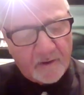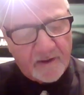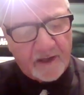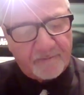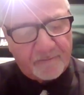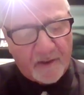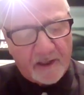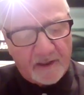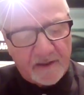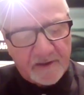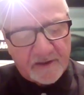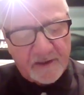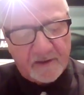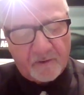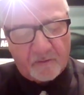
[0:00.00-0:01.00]
finally
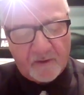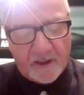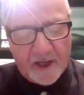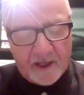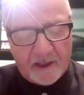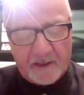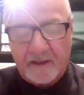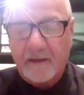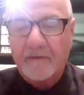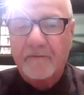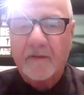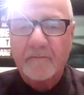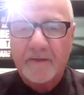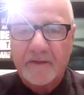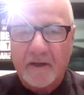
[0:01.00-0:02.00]
see the reality of
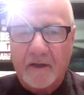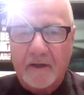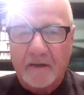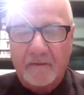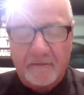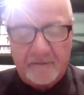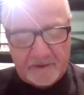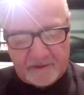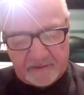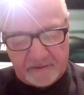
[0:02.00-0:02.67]
themselves